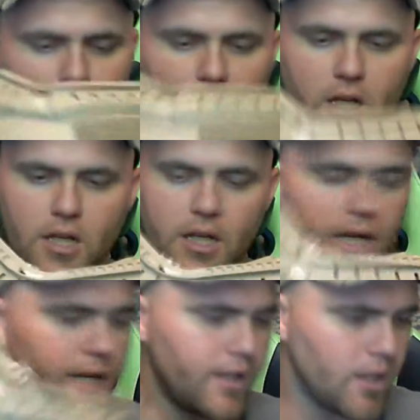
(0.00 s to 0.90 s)

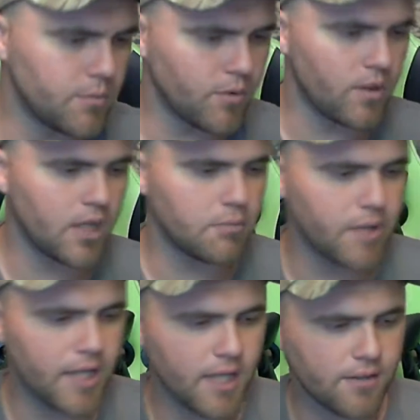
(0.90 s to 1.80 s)
and it comes with a lot of
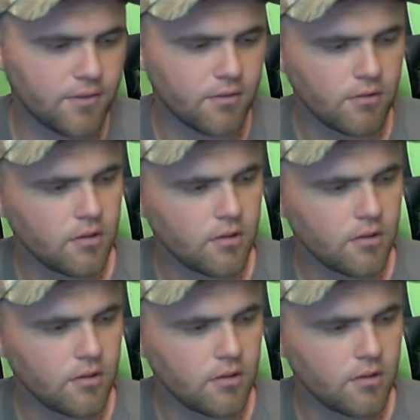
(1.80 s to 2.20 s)
pads.